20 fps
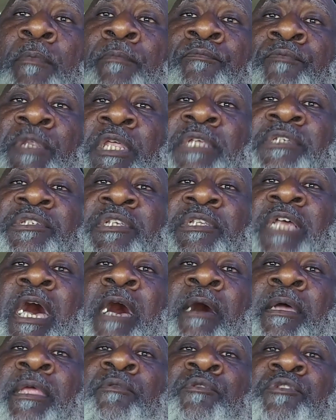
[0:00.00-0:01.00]
this is
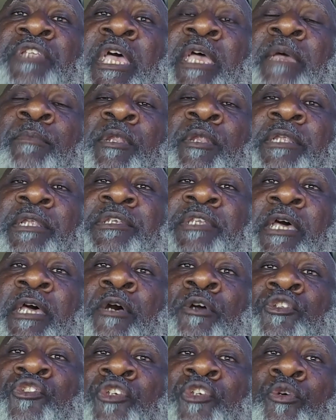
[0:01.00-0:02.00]
how he was able to
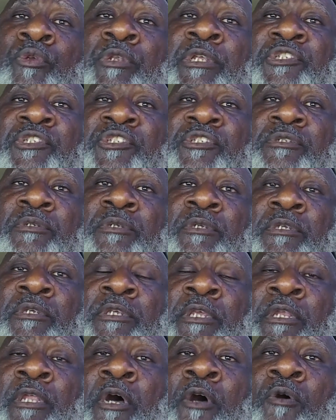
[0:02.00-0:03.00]
tell Judas,
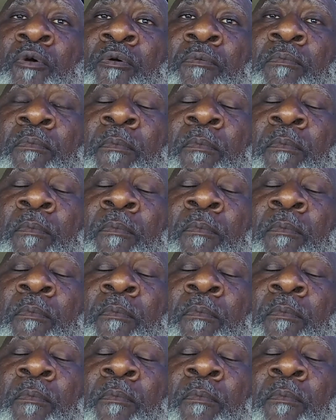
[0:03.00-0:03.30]
you know,